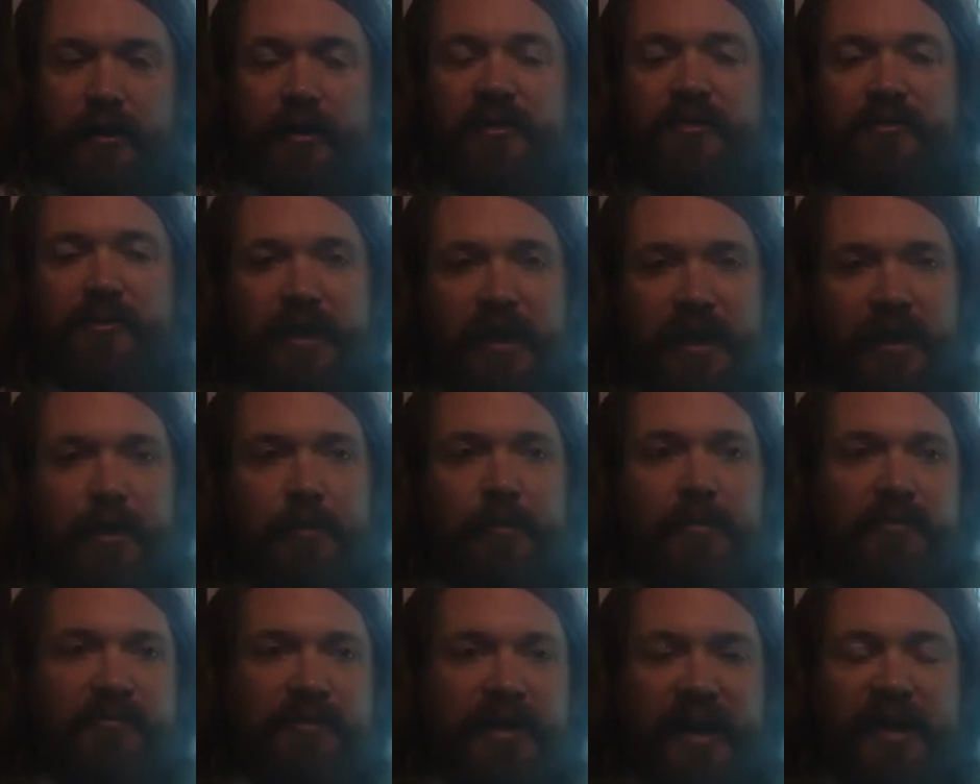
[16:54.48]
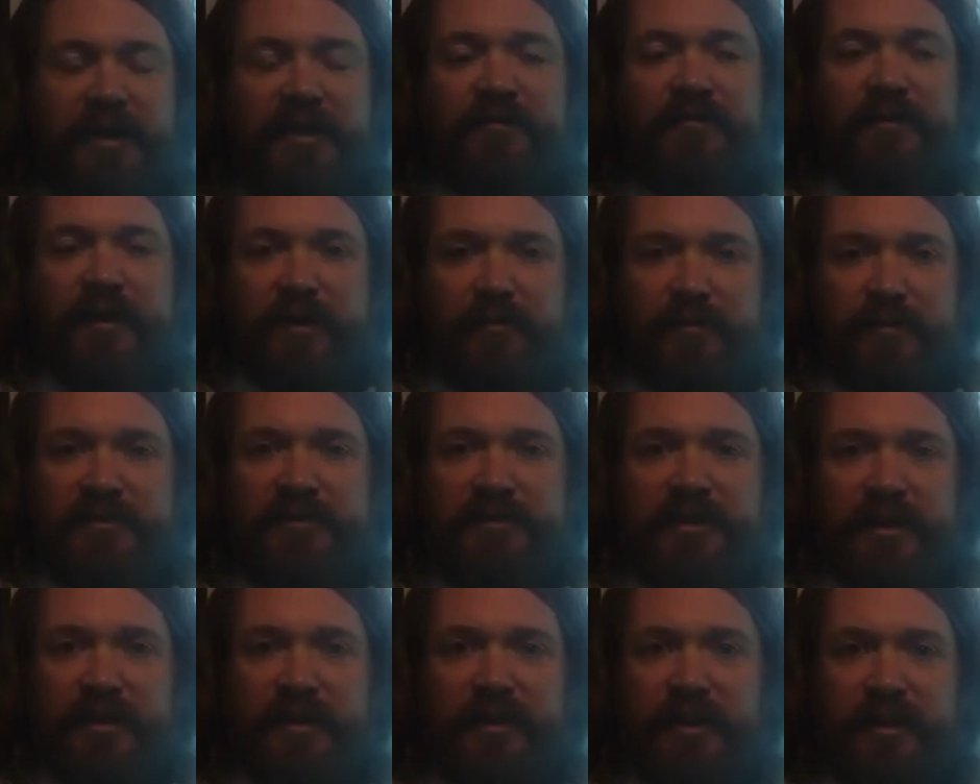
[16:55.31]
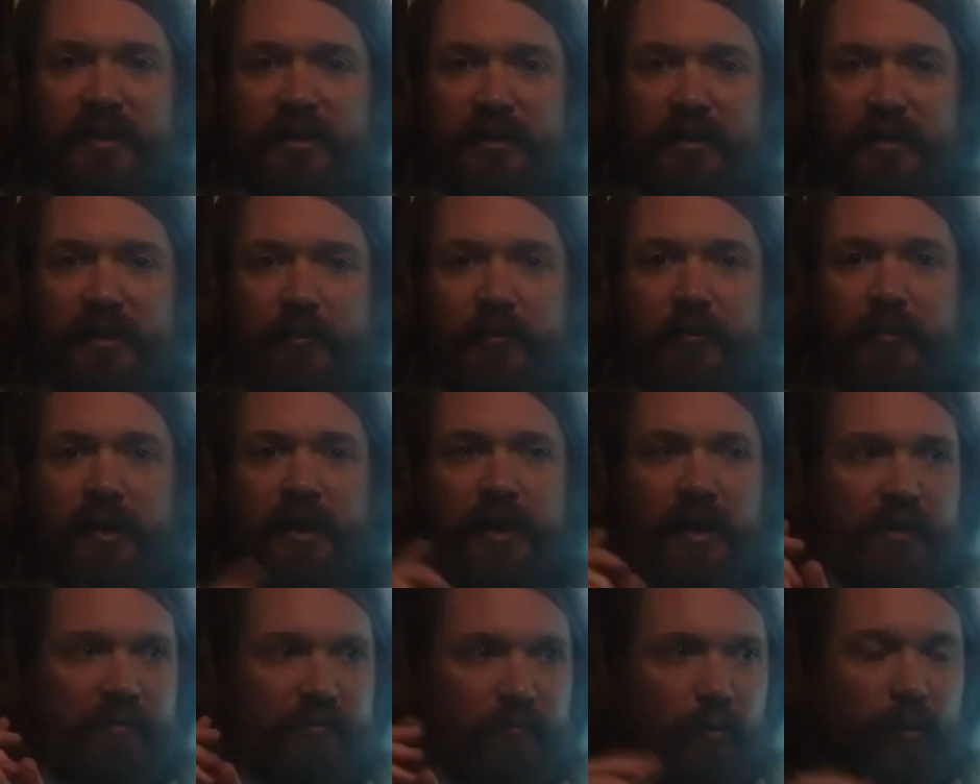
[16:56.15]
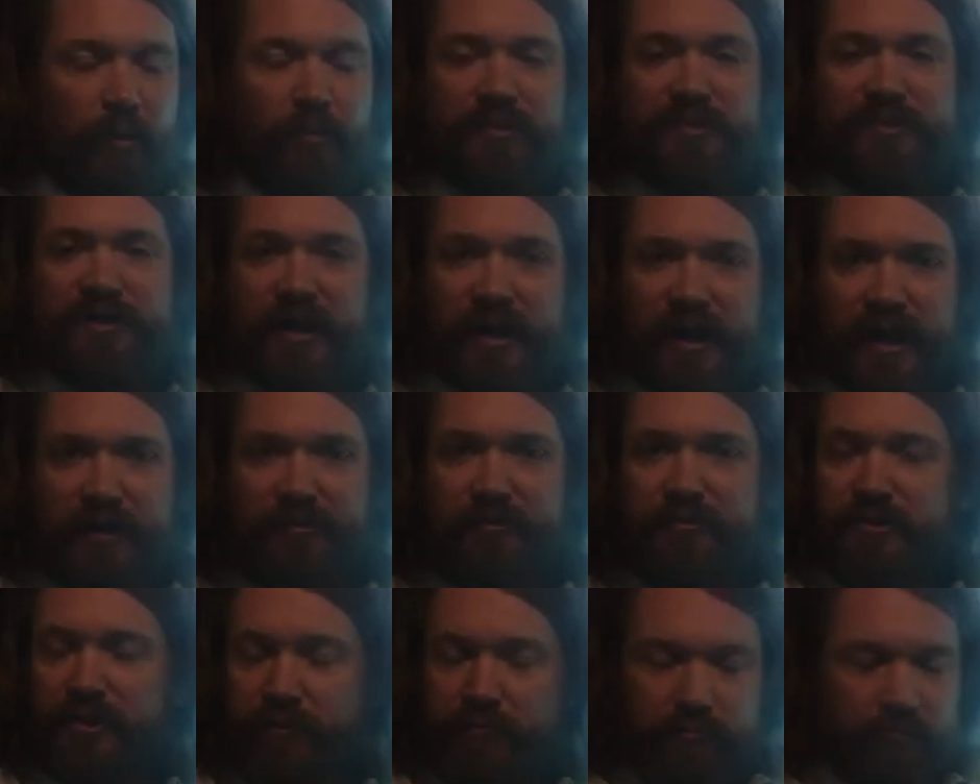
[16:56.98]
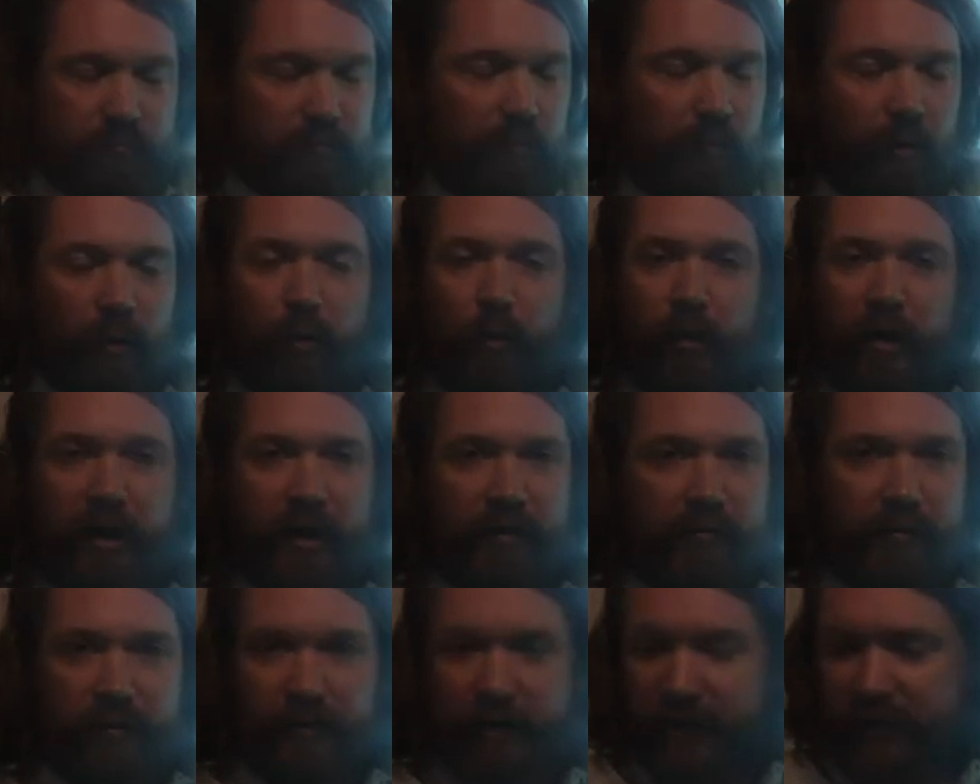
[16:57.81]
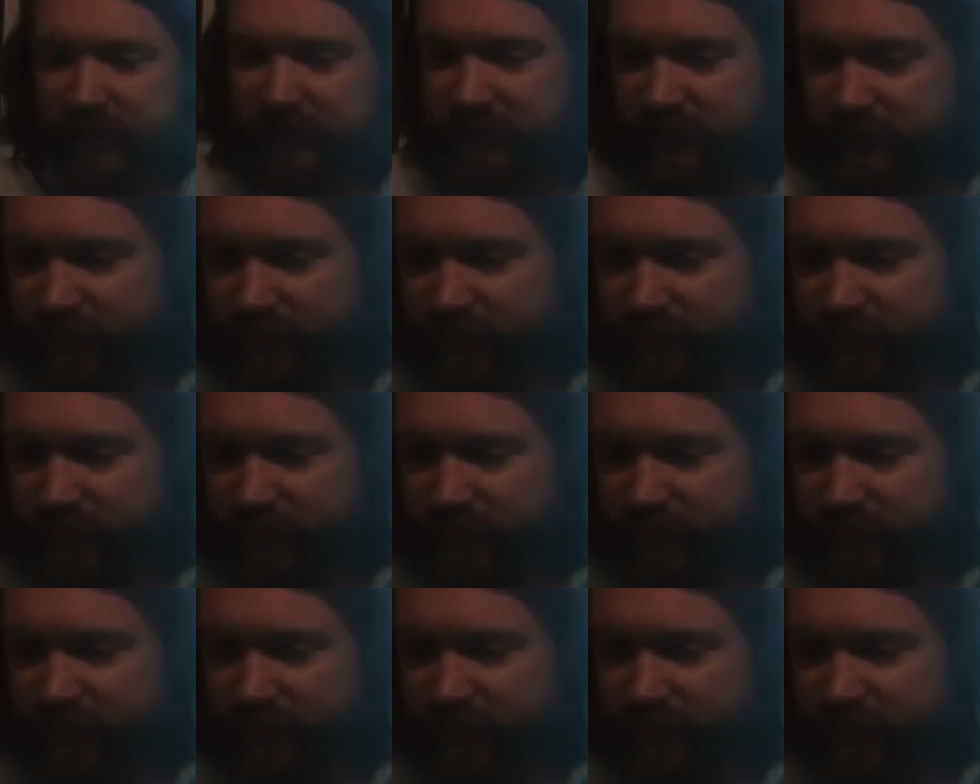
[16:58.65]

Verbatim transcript: is made up of 95% helium and 4% hydrogen, or whatever it is.